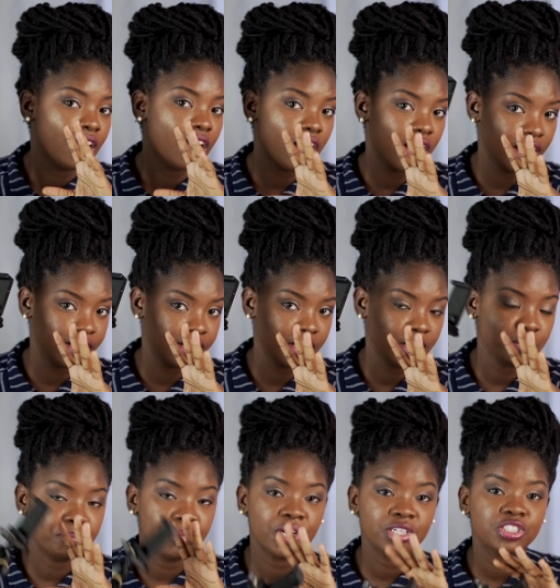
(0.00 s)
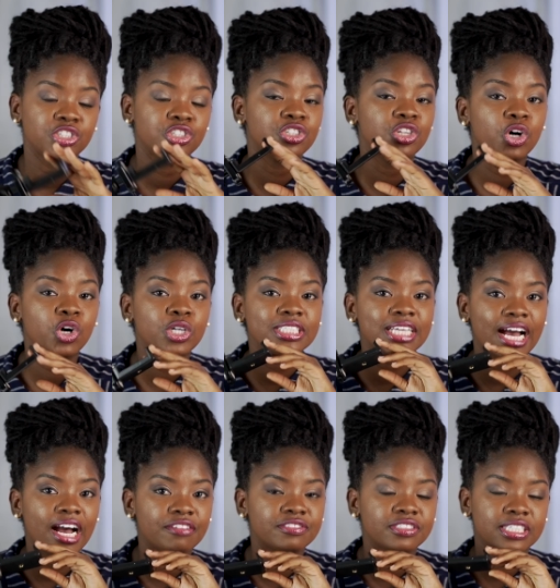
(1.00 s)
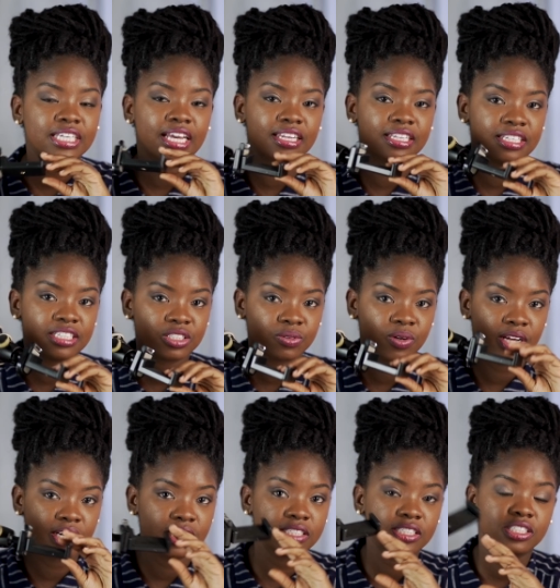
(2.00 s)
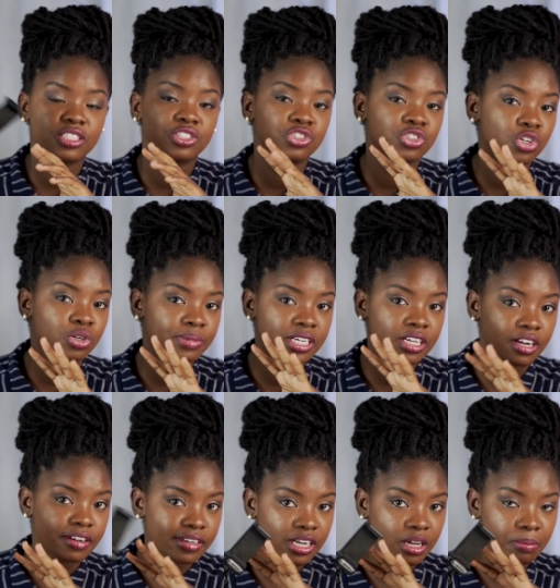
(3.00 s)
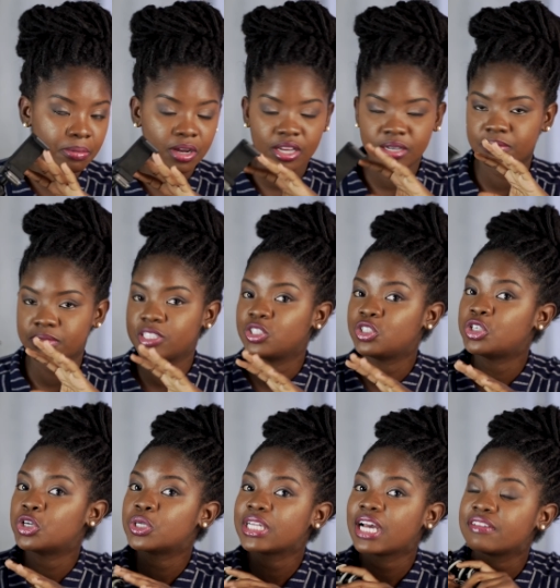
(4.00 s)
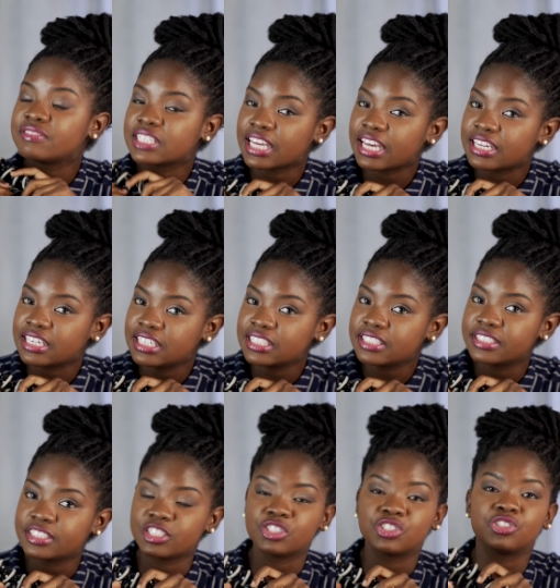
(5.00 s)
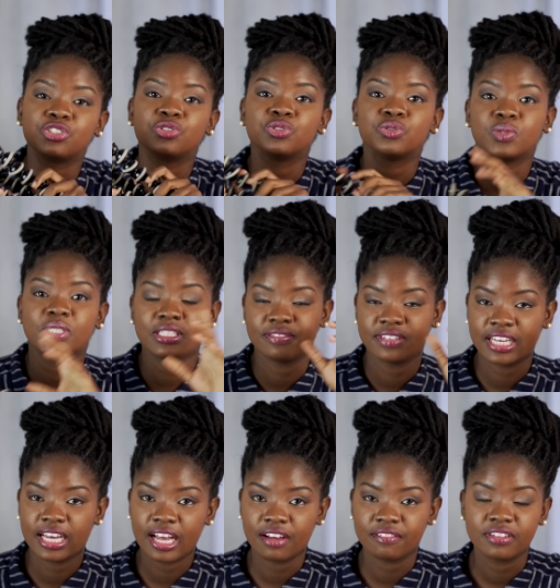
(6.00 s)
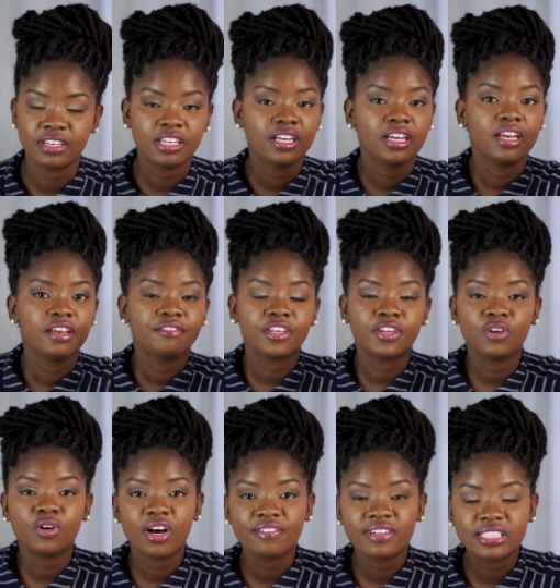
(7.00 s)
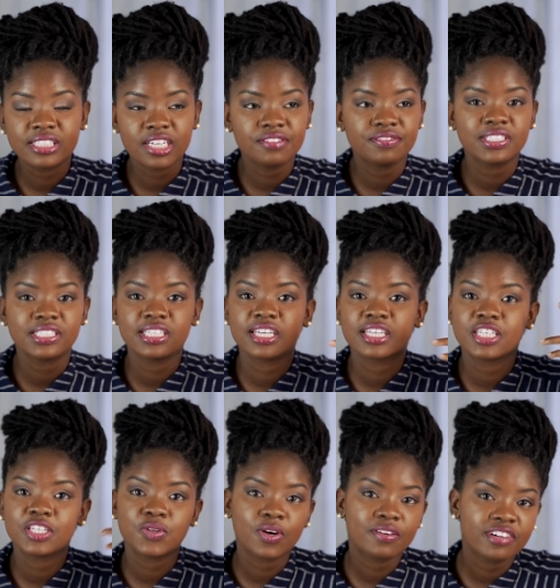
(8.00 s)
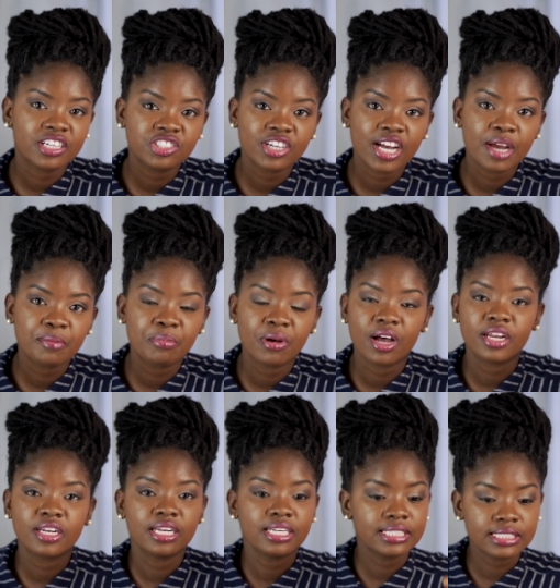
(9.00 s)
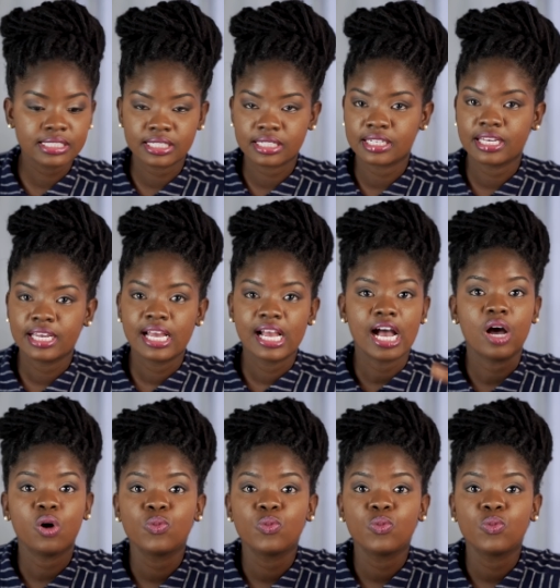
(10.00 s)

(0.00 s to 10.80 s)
on. But you don't have to get this one. This is the Joby GorillaPod. You don't have to get this, just use whatever you have. If you don't have a selfie stick, you don't have a tripod, listen, a